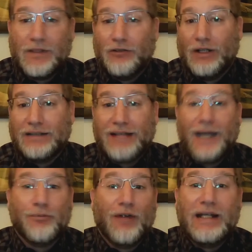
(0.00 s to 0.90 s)
right?
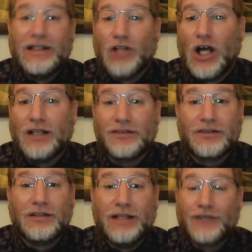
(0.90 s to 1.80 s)
Tom Brady lost
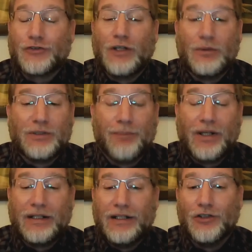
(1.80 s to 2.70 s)
yesterday with the
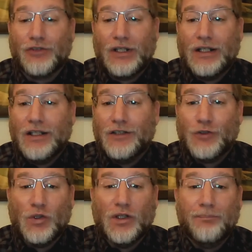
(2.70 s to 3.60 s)
Buccaneers
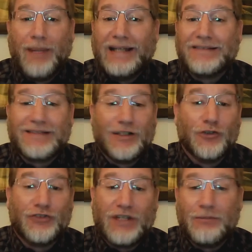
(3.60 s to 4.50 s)
to a bad
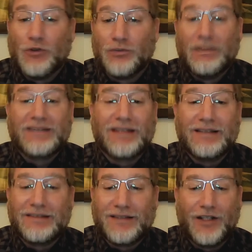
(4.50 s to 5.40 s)
Steelers team that was missing
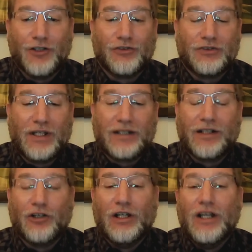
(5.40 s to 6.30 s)
its entire
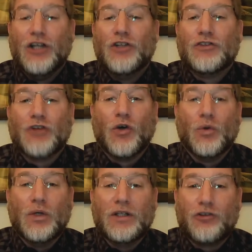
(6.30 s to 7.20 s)
secondary.
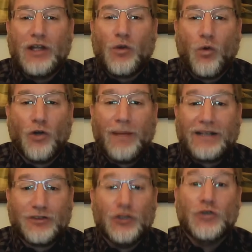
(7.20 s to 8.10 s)
So great
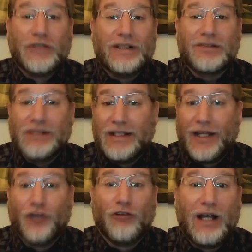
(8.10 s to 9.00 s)
quarterbacks lose in this league.
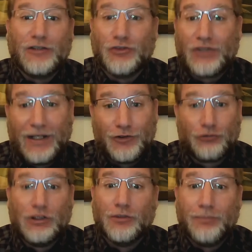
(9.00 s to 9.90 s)
Aaron Rodgers got
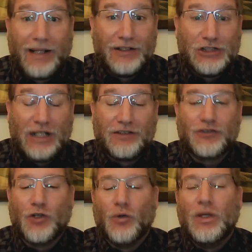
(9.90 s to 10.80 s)
drilled by the Jets.
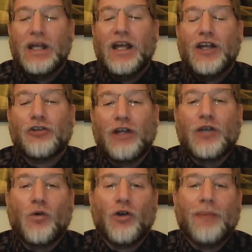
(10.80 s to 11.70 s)
So great
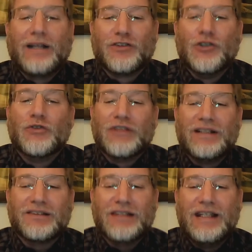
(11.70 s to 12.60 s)
quarterbacks lose in
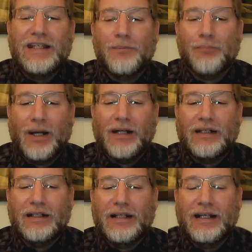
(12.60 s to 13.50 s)
this league, but
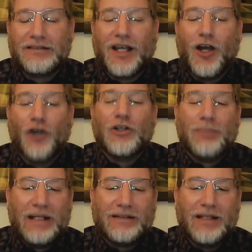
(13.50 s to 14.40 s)
it's hard to
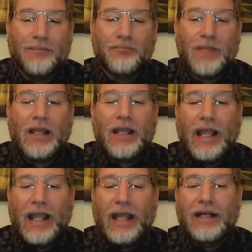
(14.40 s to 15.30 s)
beat them.
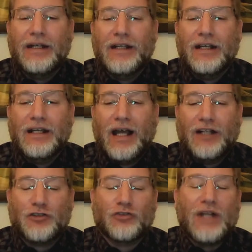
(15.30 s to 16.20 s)
And
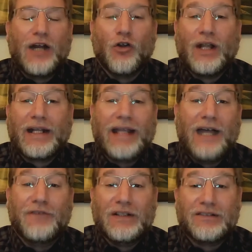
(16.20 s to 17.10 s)
there's not a whole lot of
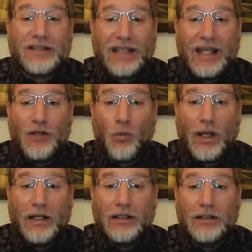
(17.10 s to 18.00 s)
confidence to gain
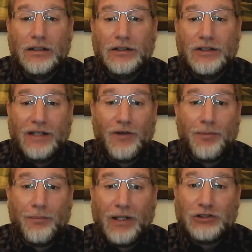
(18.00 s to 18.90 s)
when you give
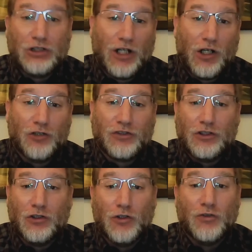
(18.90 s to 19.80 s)
up a bunch of yards
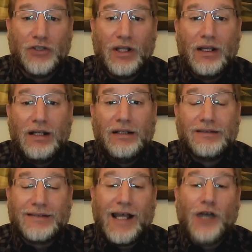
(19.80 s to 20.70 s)
and you lose
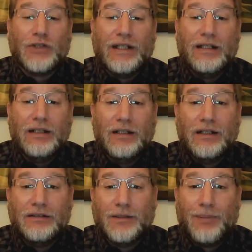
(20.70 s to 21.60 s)
soundly
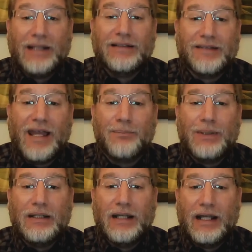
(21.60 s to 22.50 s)
to Bailey
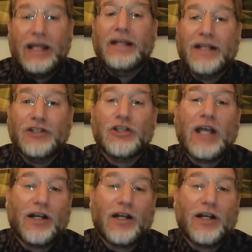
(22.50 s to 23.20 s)
Zappi, and then you got